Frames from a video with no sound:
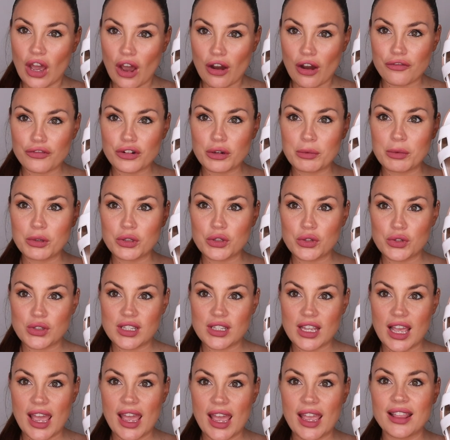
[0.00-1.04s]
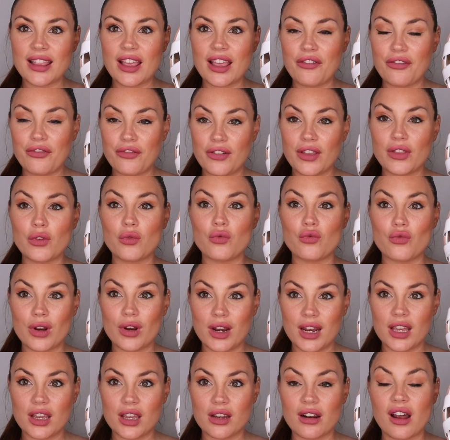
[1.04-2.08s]
comfortable to say they fit
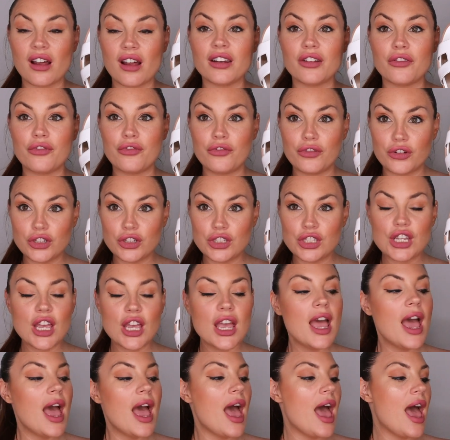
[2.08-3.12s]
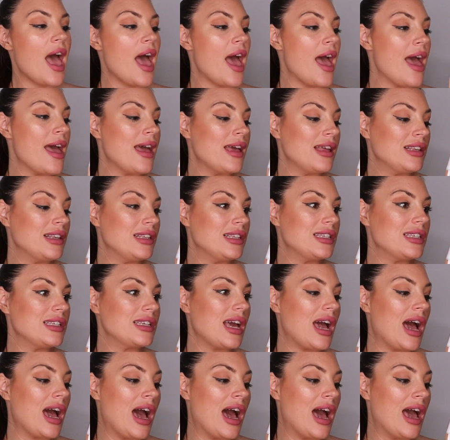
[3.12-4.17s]
really good on the foot, and
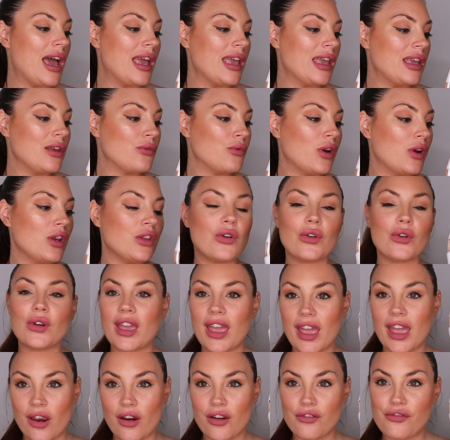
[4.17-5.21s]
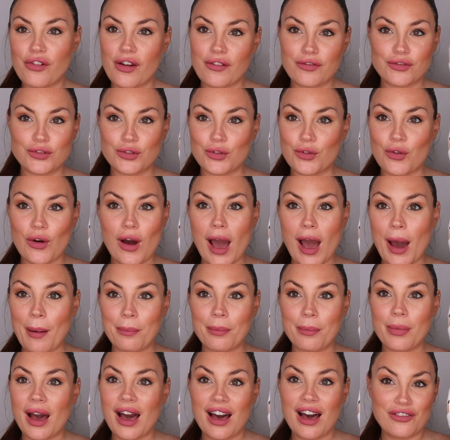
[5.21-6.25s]
I really don't care if I have to go
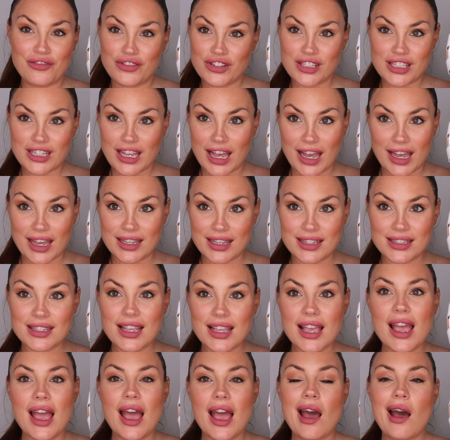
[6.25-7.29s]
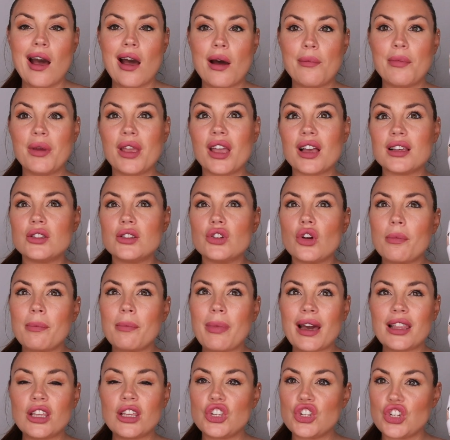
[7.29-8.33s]
up half a size. Because your
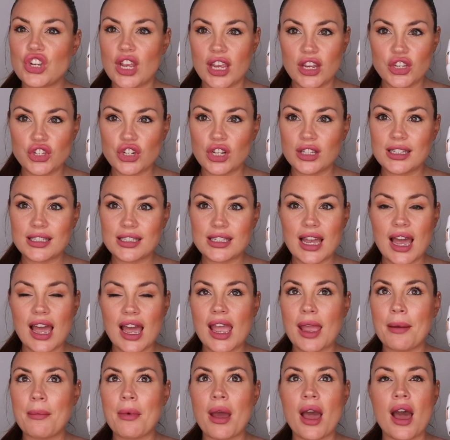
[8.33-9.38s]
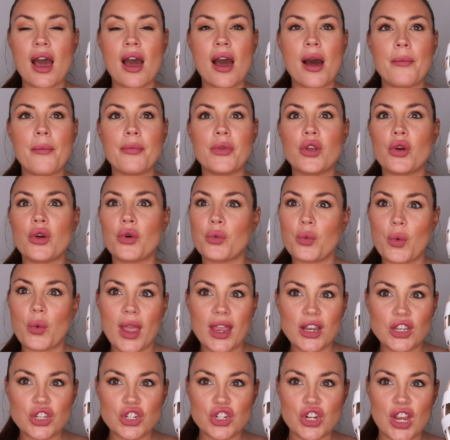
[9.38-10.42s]
body change all the time, your
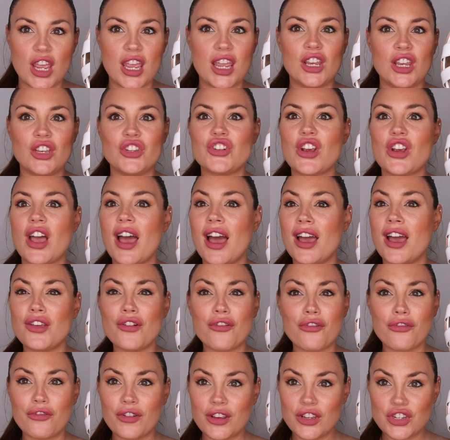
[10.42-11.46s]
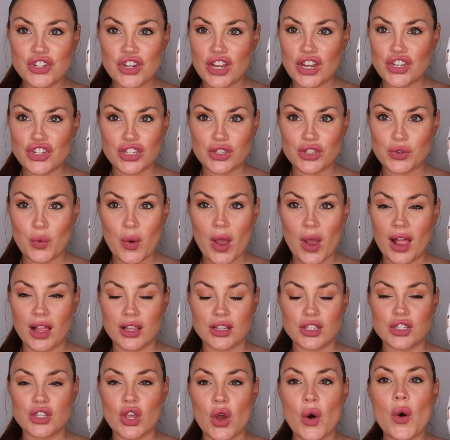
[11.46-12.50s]
weight change, your feet change as
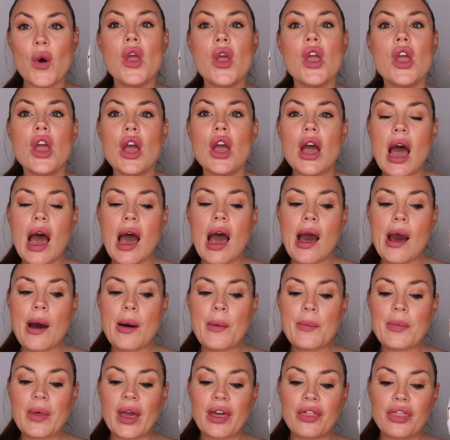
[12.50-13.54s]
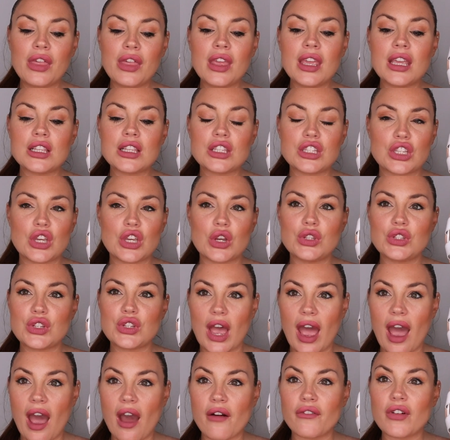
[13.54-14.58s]
well. So I think it's good
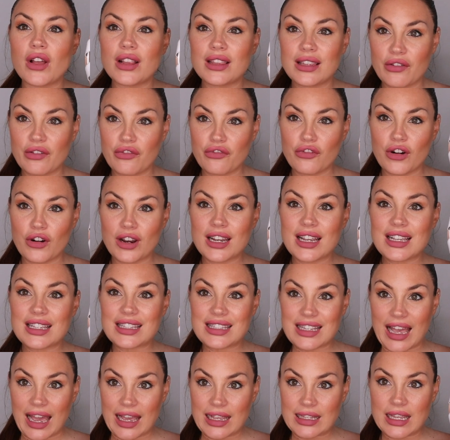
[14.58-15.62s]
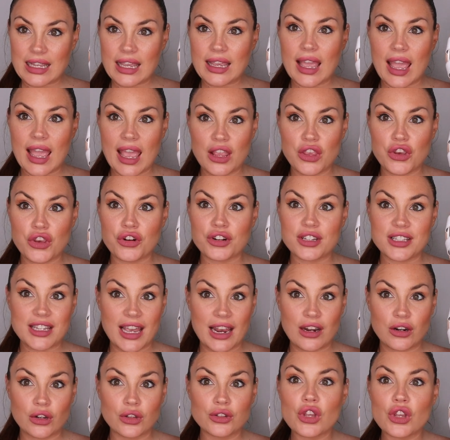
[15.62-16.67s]
to have different sizing in your
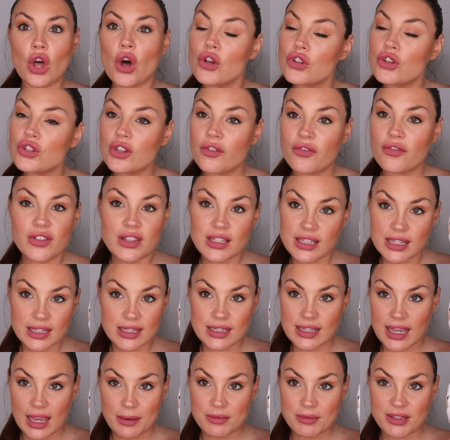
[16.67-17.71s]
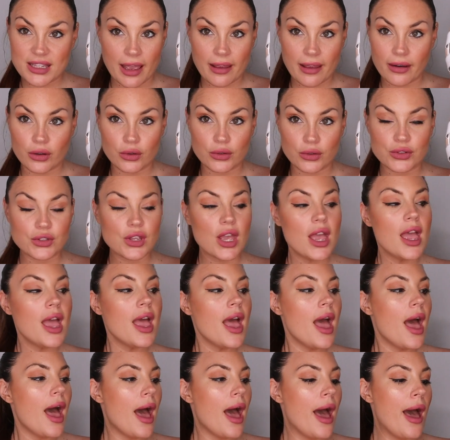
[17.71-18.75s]
sandals, also if it's the same sandals.
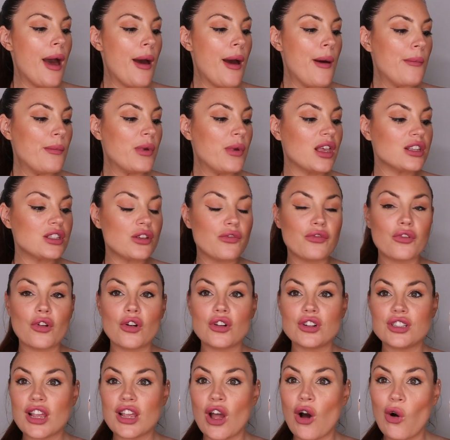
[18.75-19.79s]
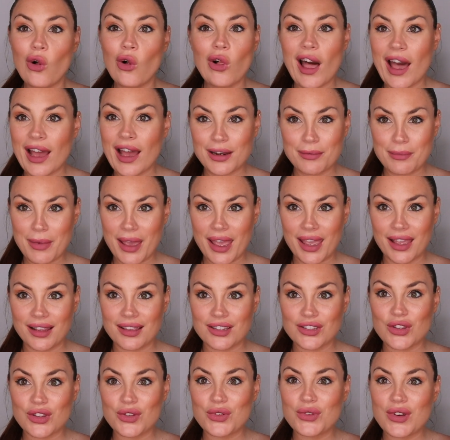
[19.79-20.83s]
Because of course, they're all
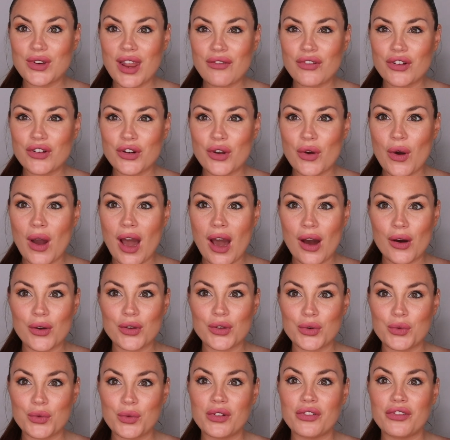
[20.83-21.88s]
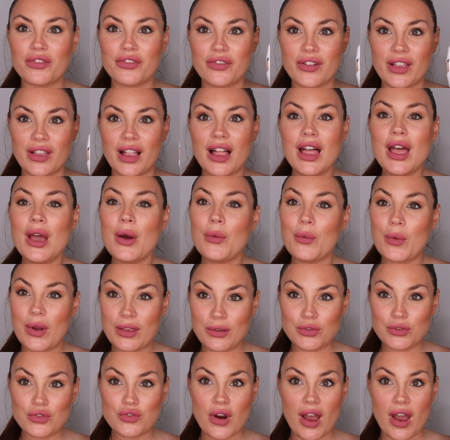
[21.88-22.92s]
handmade, so you never know how you will feel
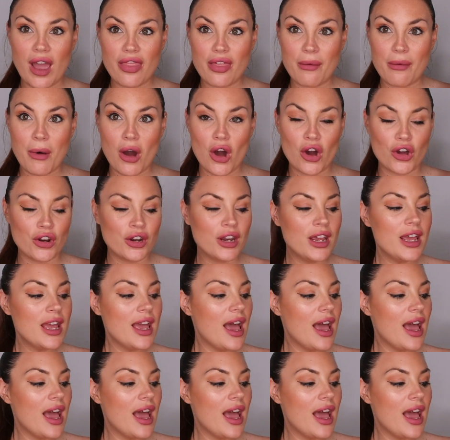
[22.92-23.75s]
when you try them on.